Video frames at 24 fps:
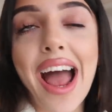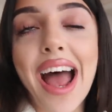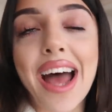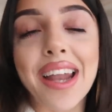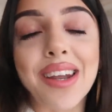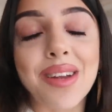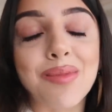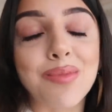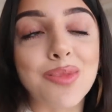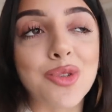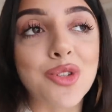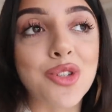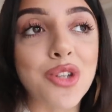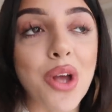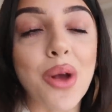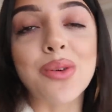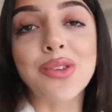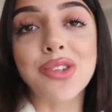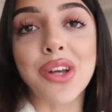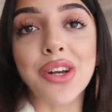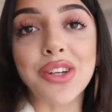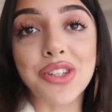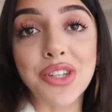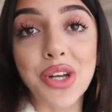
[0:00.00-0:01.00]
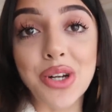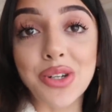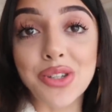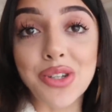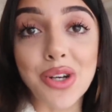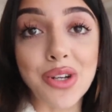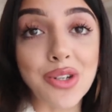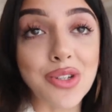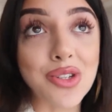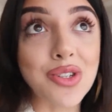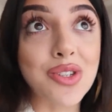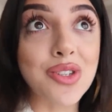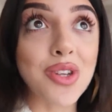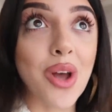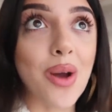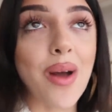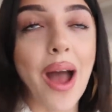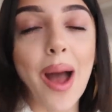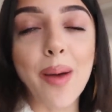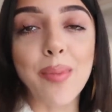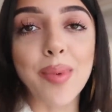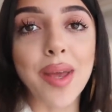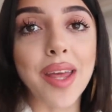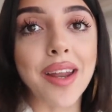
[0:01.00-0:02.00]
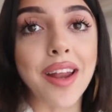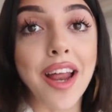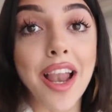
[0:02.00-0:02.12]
and I'm so happy,